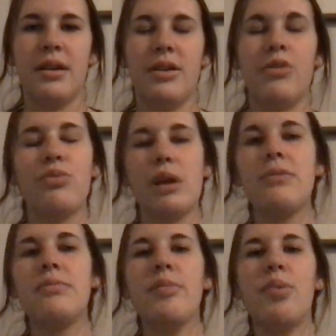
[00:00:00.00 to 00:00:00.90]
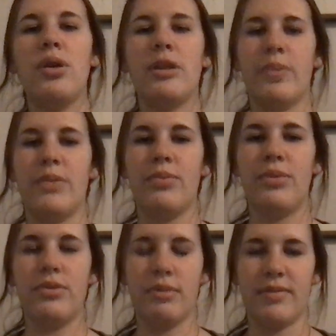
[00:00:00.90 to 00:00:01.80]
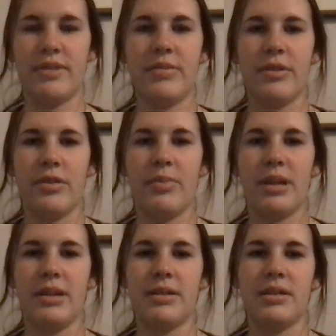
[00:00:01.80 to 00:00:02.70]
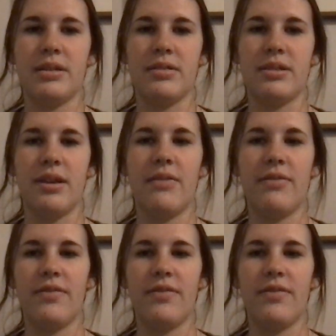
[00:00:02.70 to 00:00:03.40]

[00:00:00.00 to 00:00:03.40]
you're probably pulling people who have similar opinions to yourself.